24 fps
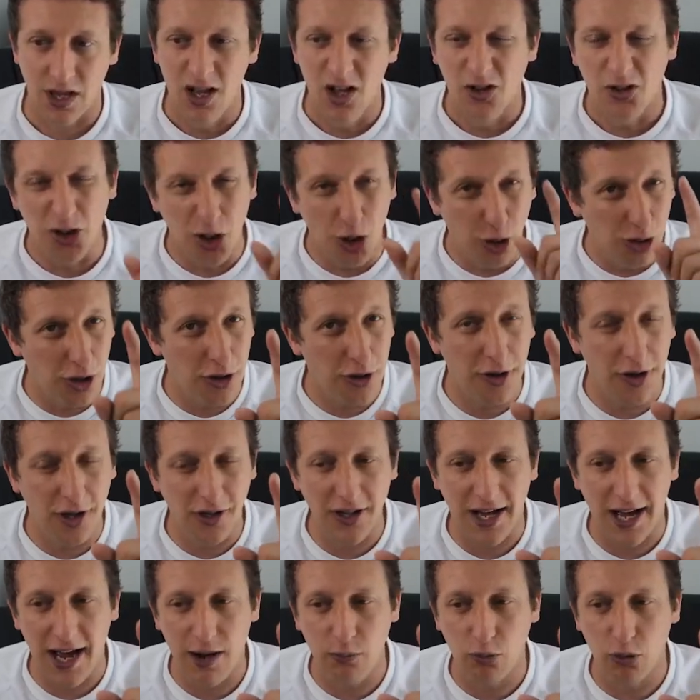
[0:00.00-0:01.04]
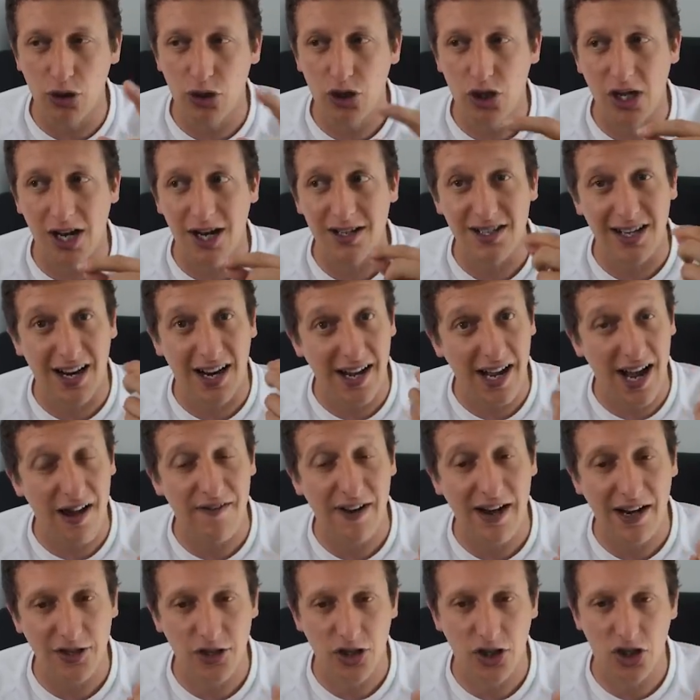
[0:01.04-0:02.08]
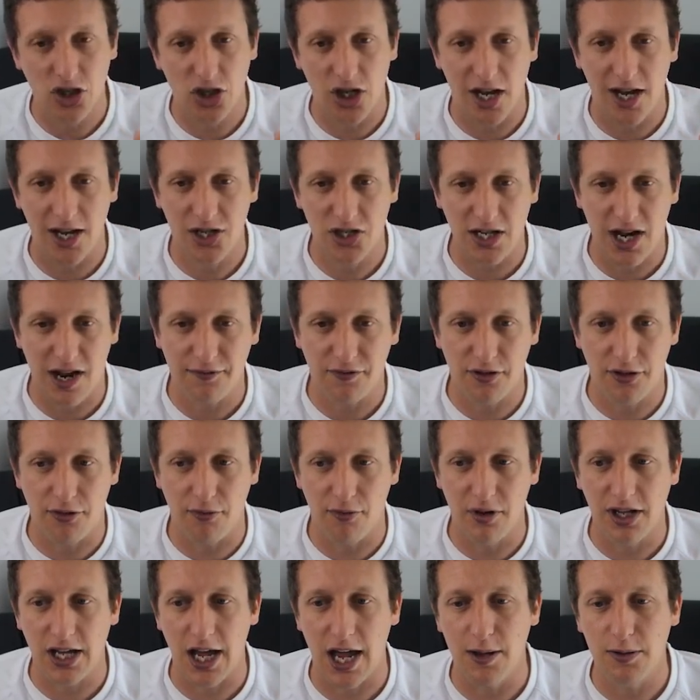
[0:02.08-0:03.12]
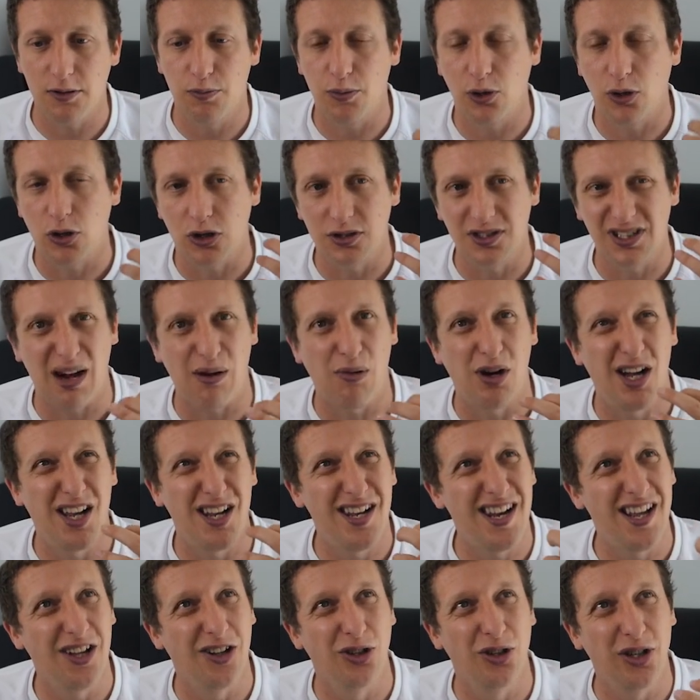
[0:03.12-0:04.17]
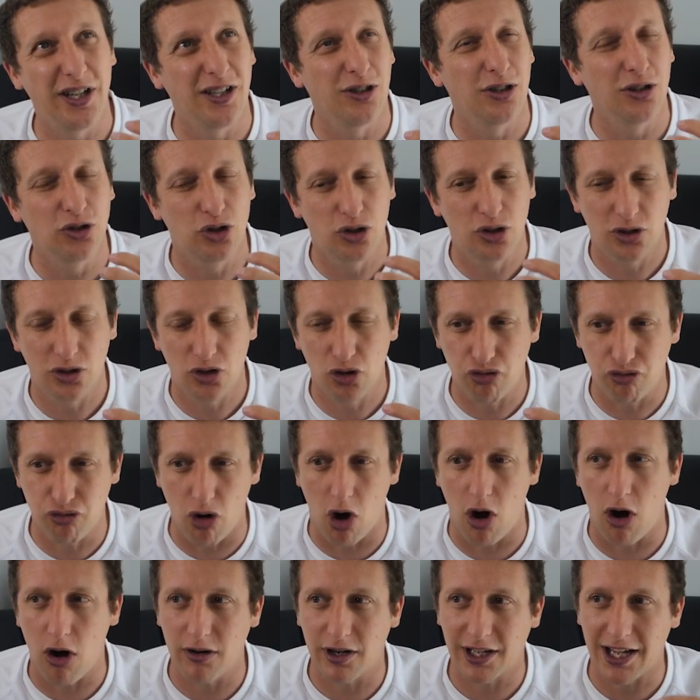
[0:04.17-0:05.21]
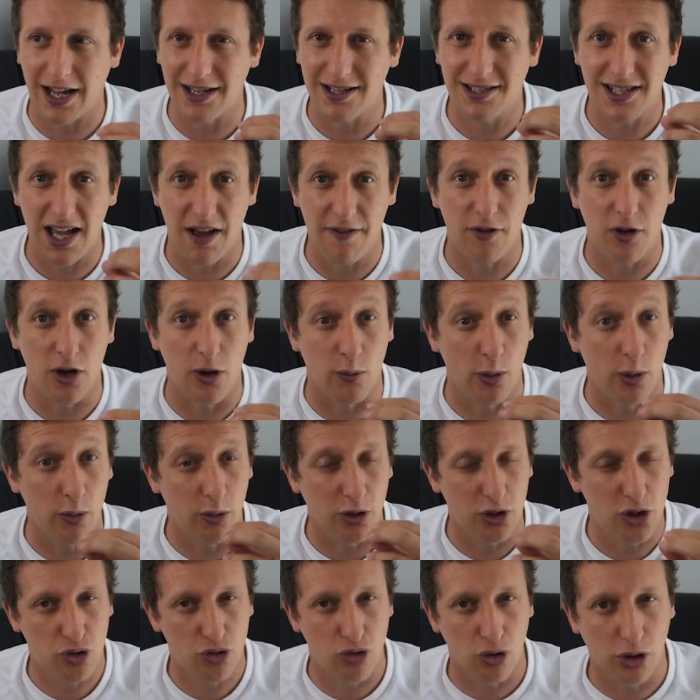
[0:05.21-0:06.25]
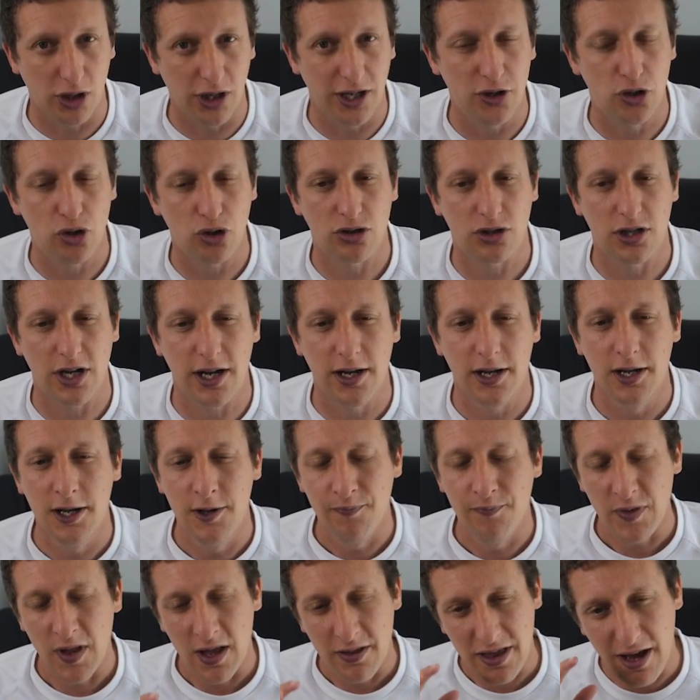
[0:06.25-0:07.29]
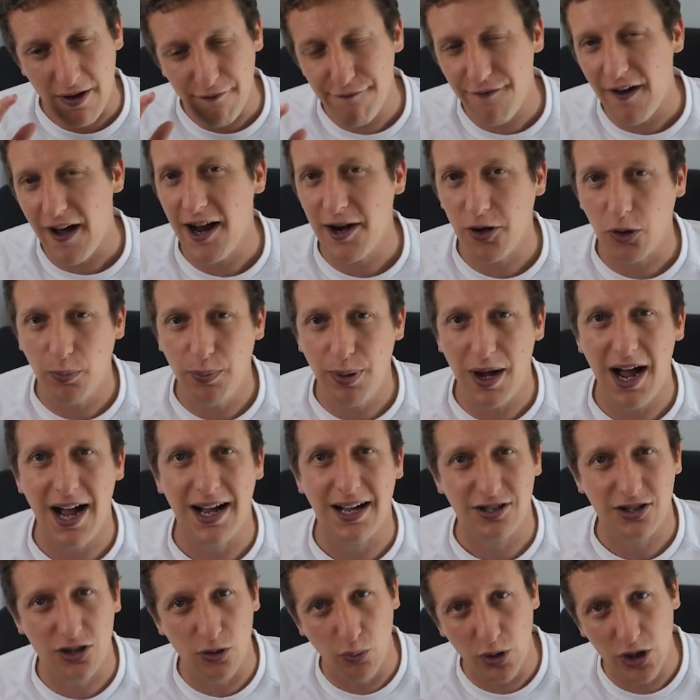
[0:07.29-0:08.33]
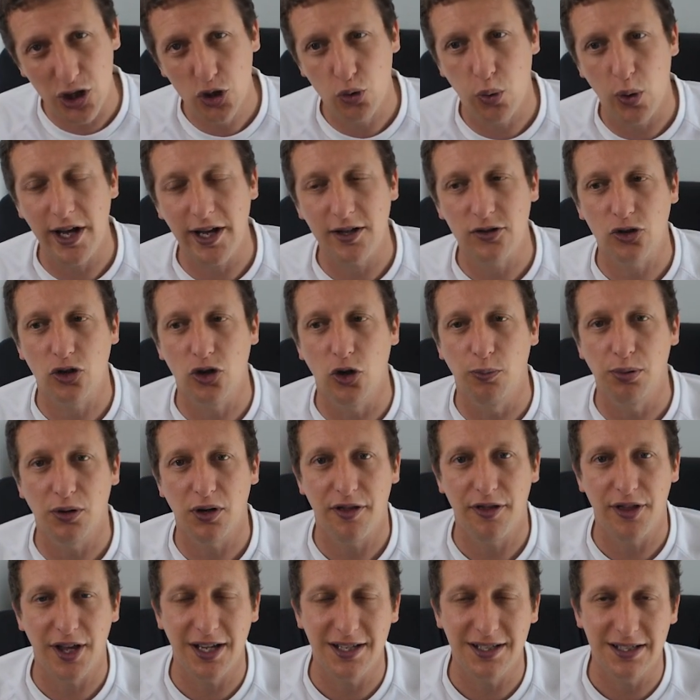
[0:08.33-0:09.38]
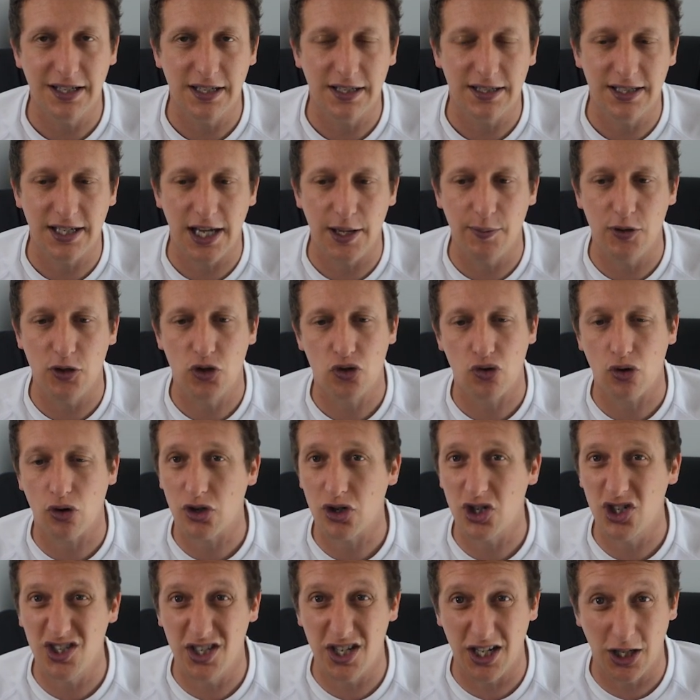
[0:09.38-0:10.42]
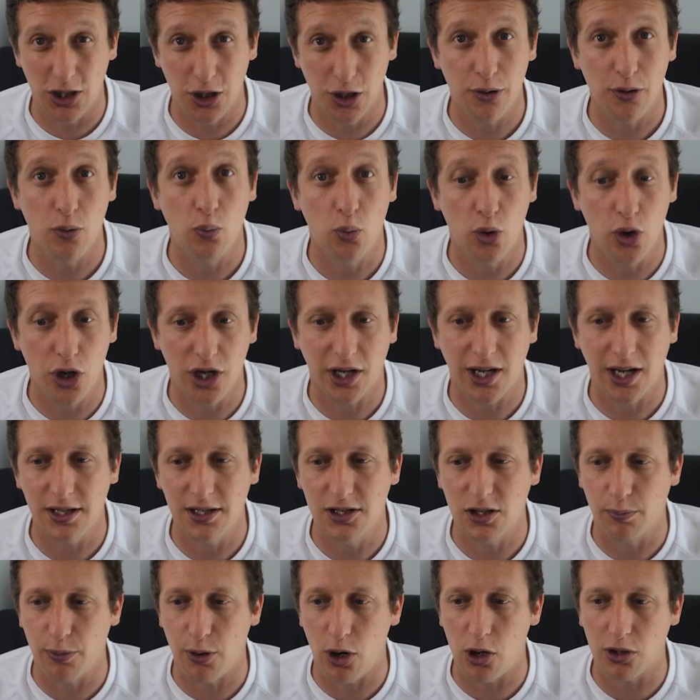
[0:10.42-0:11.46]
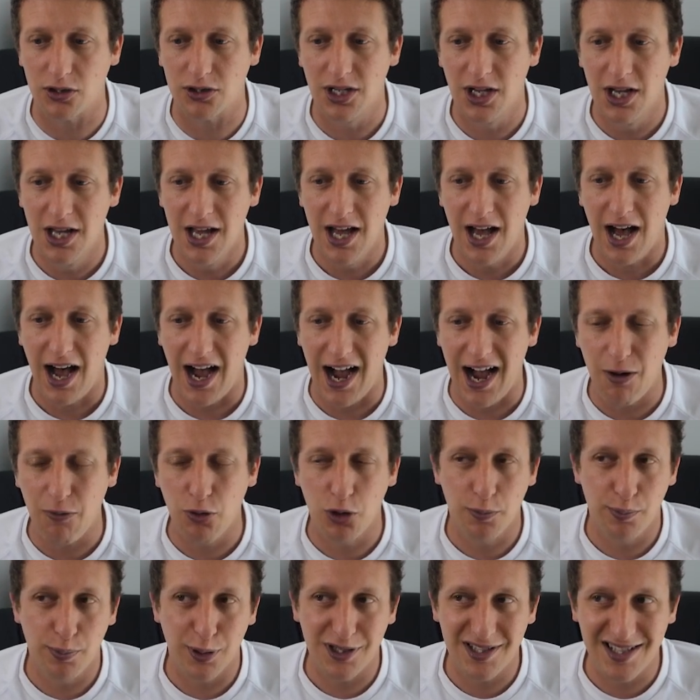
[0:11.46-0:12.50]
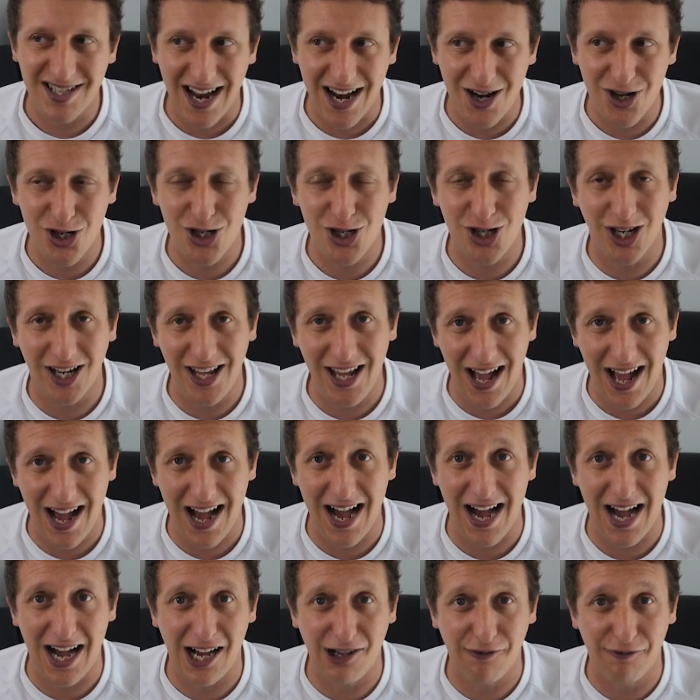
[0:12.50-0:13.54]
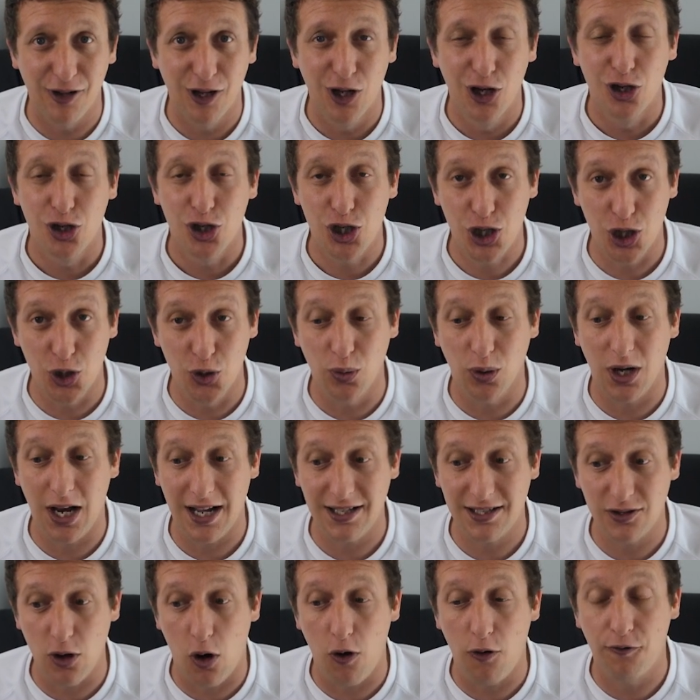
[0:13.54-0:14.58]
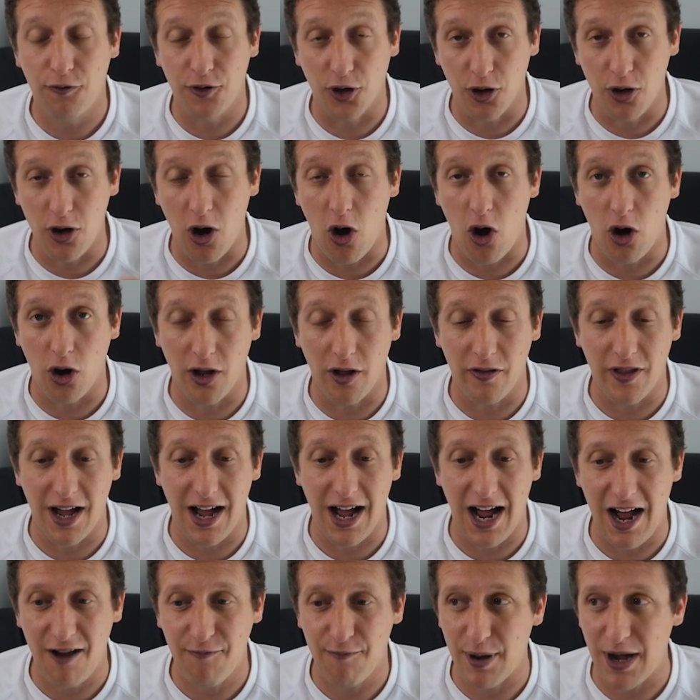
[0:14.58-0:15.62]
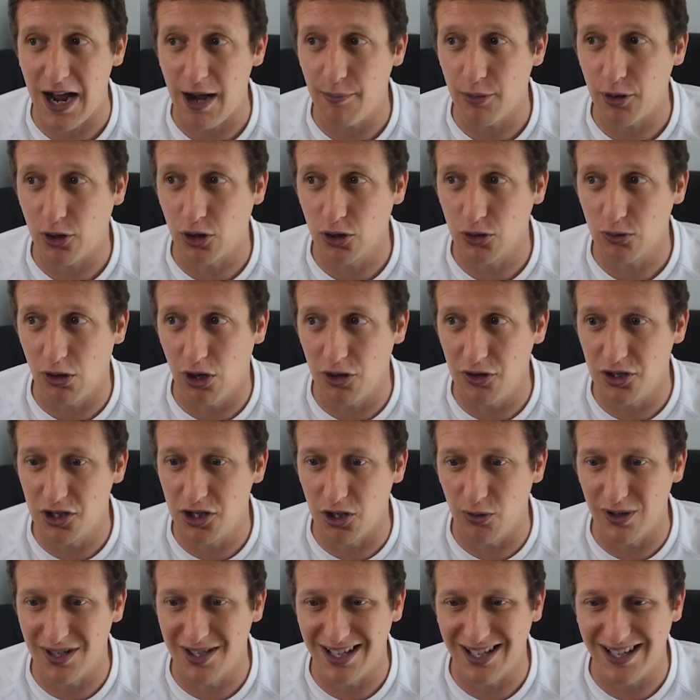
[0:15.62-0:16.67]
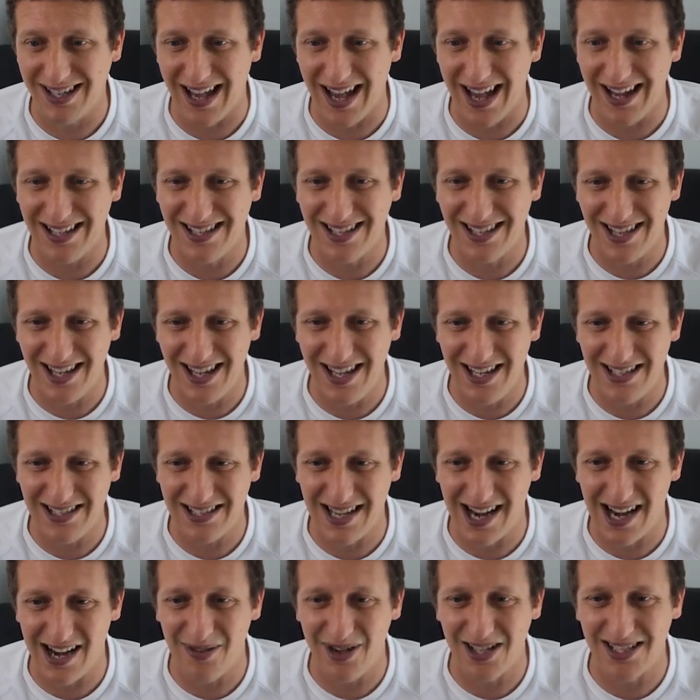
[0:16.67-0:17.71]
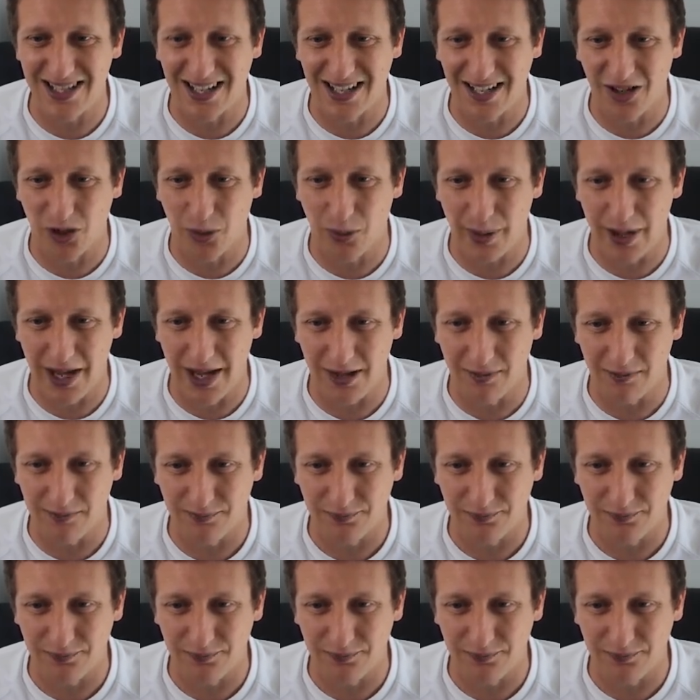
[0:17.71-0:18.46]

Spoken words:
The only thing that I would change, and I have actually changed after three games, because our 0-0 draw against Everton, we were struggling just to that final pass. And we tweaked a couple of things in the team instructions, including working to box. I would potentially have shoot less often on at the halfback, because what they do is they get into these areas a little bit.